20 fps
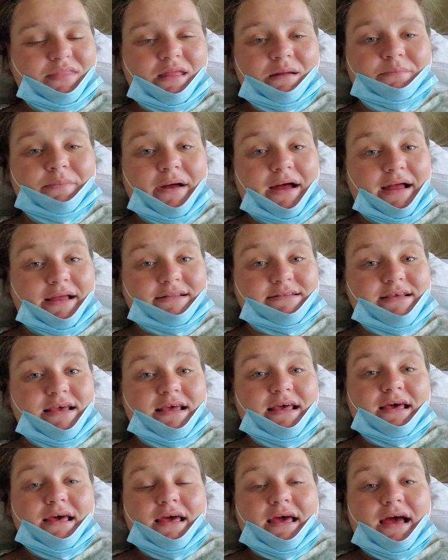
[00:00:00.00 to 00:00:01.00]
But
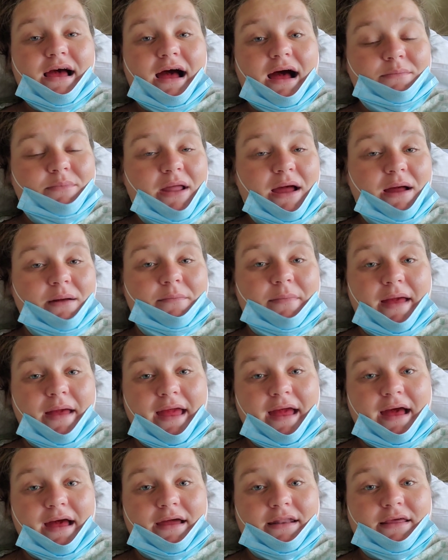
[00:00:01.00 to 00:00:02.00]
I'm not
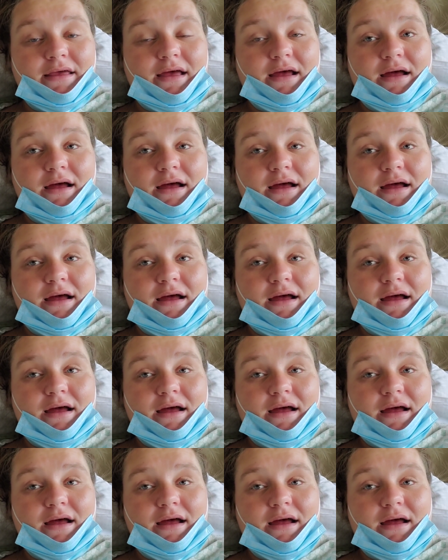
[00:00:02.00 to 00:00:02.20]
mad.